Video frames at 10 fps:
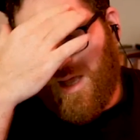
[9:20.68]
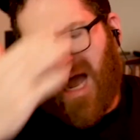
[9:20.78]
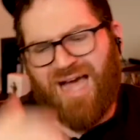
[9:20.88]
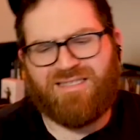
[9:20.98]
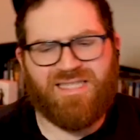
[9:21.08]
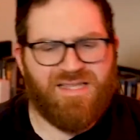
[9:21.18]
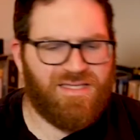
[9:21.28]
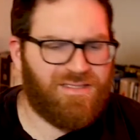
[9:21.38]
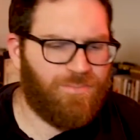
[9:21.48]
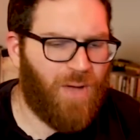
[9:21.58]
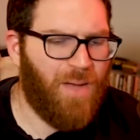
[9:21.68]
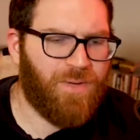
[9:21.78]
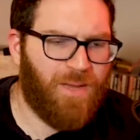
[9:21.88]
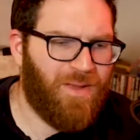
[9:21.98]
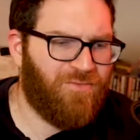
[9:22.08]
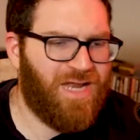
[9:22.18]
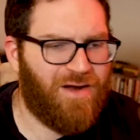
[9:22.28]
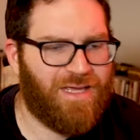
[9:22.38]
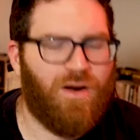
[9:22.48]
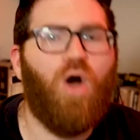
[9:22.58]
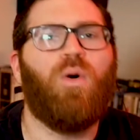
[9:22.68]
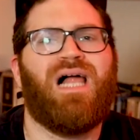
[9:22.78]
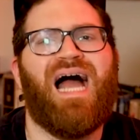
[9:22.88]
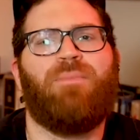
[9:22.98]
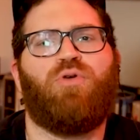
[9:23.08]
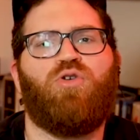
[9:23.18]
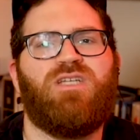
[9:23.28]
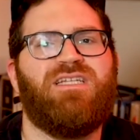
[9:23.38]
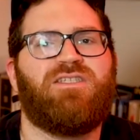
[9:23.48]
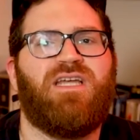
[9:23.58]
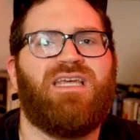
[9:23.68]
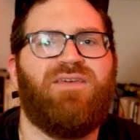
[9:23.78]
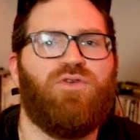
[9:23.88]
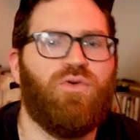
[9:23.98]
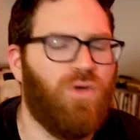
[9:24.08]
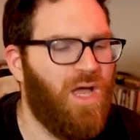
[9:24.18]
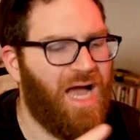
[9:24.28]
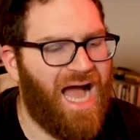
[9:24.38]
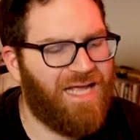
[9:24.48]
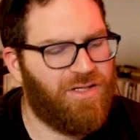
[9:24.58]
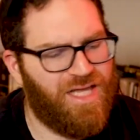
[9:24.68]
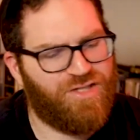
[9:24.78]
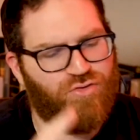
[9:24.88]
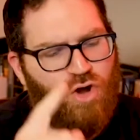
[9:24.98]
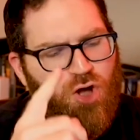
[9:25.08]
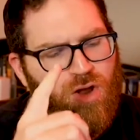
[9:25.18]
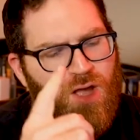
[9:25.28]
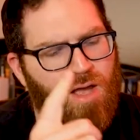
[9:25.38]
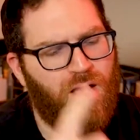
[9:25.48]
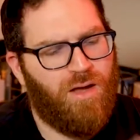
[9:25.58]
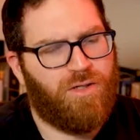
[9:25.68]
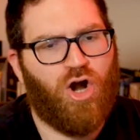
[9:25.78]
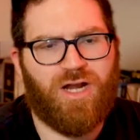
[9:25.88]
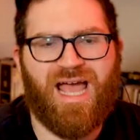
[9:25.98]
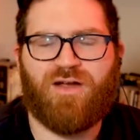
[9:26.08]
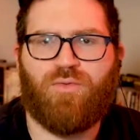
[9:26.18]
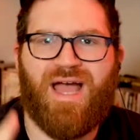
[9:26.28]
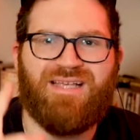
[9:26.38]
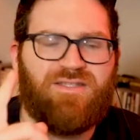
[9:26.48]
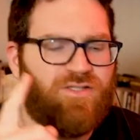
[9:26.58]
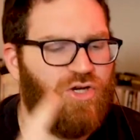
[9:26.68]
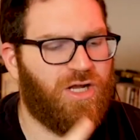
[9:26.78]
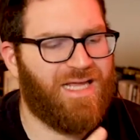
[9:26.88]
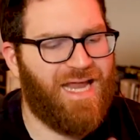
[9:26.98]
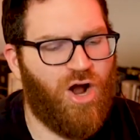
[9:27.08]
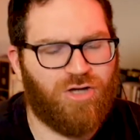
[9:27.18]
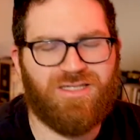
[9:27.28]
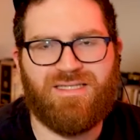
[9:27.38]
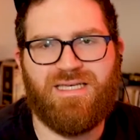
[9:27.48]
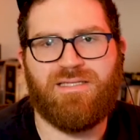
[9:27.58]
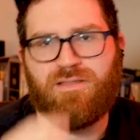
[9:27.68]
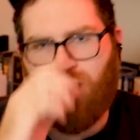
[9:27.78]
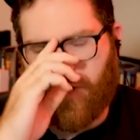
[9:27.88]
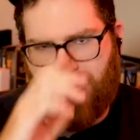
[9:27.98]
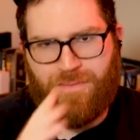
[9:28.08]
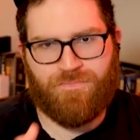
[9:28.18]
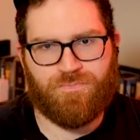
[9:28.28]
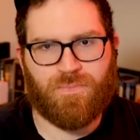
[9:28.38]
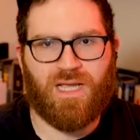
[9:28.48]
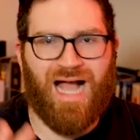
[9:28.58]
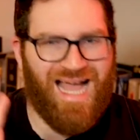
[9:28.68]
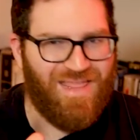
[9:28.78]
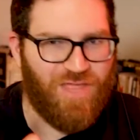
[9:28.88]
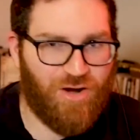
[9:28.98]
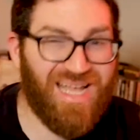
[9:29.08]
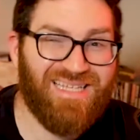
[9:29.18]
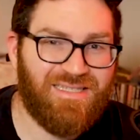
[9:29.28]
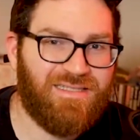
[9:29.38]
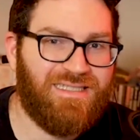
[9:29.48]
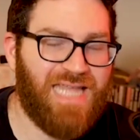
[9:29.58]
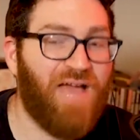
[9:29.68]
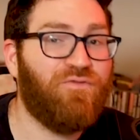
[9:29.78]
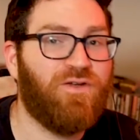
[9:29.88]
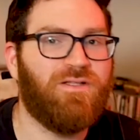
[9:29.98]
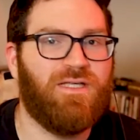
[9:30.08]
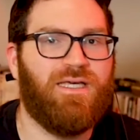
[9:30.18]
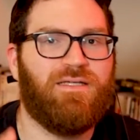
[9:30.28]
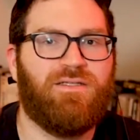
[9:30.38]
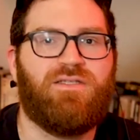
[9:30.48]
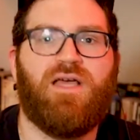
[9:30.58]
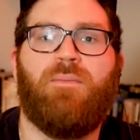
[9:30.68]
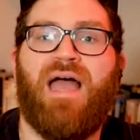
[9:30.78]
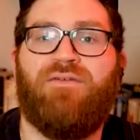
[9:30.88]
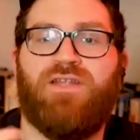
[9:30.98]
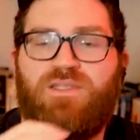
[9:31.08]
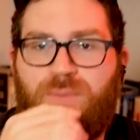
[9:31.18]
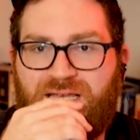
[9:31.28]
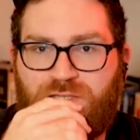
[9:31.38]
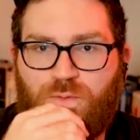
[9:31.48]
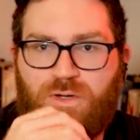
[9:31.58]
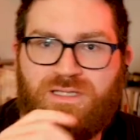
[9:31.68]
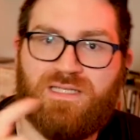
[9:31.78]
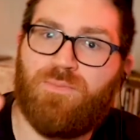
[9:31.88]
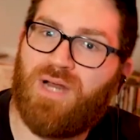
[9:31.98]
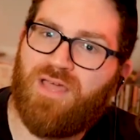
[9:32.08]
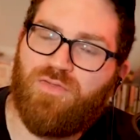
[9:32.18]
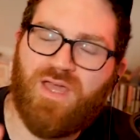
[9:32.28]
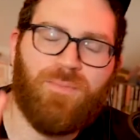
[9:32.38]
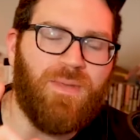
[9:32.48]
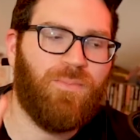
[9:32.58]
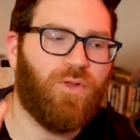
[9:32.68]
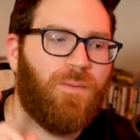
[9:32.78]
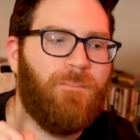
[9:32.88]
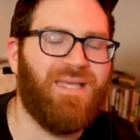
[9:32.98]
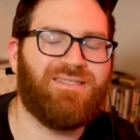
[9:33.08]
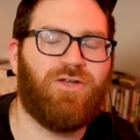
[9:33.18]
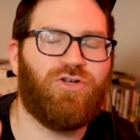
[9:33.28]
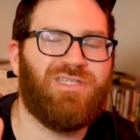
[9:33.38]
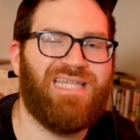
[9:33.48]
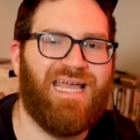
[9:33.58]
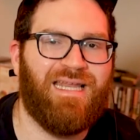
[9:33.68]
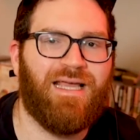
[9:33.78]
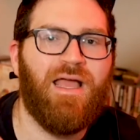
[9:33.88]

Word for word: I see this popping up every now and again. Oh, well, high protein is going to give you high cholesterol, cardiac arrest, you're going to get heart disease. Okay. There is definitely some evidence base towards this, but I think people are misunderstanding